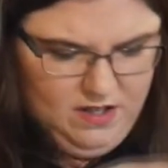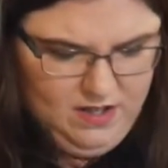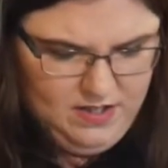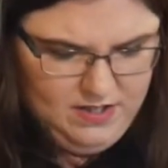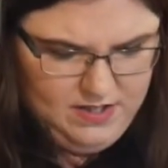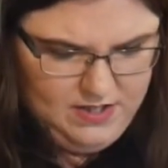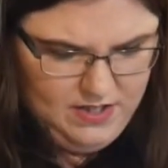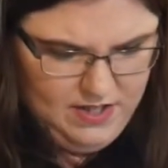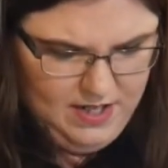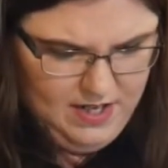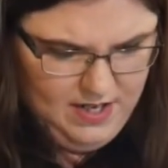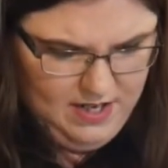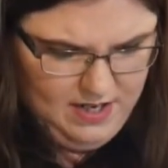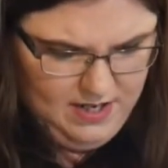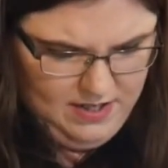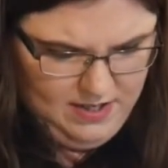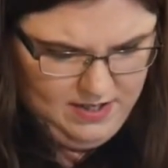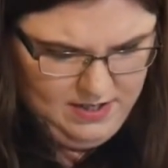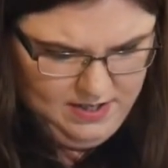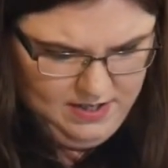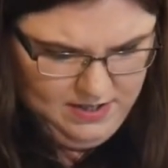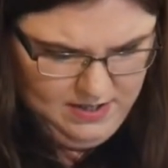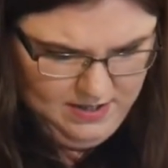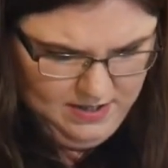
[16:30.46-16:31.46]
So
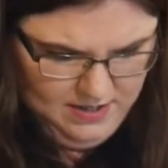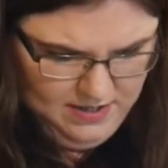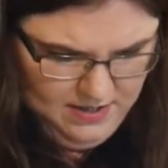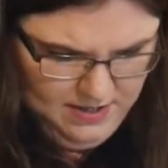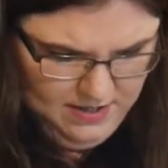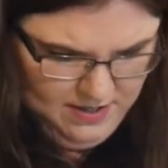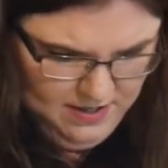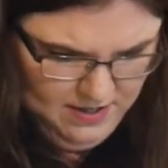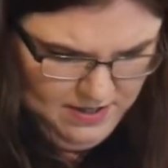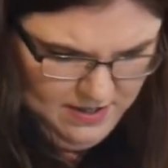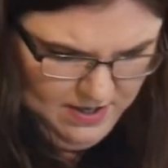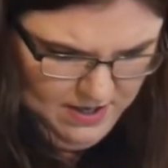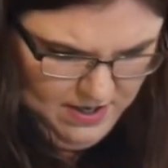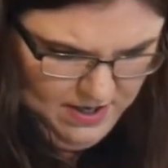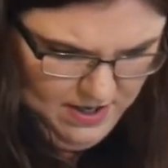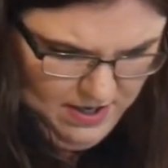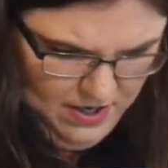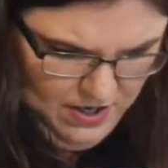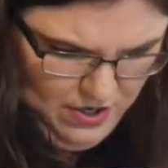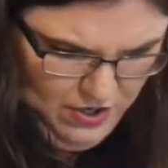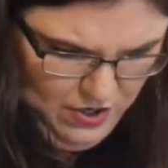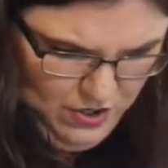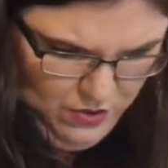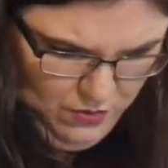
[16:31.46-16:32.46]
then
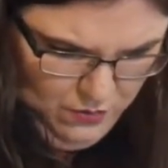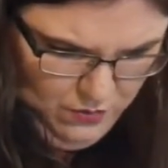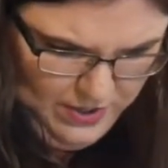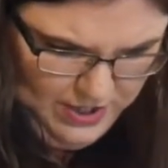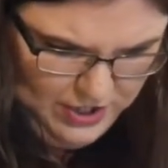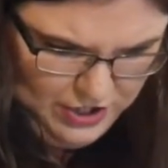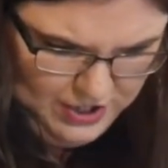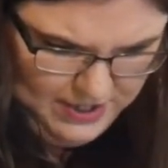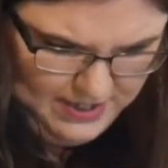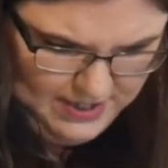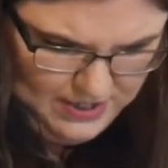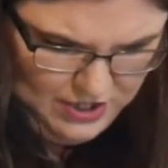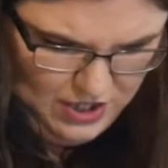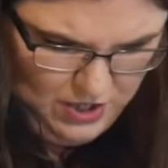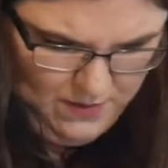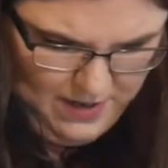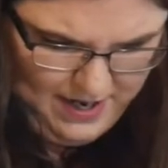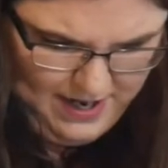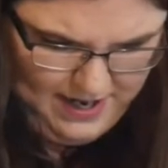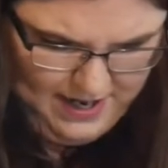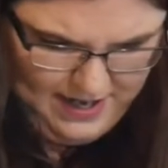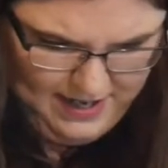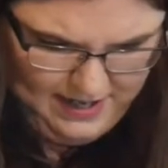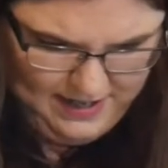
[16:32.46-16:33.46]
we just go
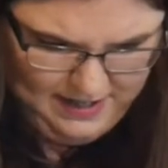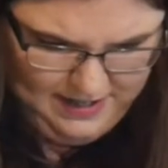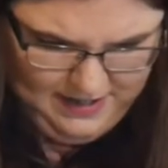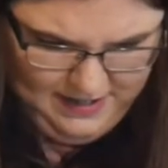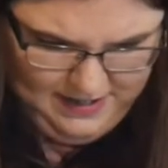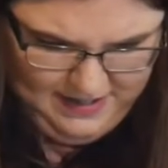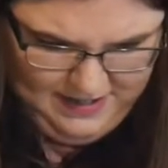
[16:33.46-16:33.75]
ahead.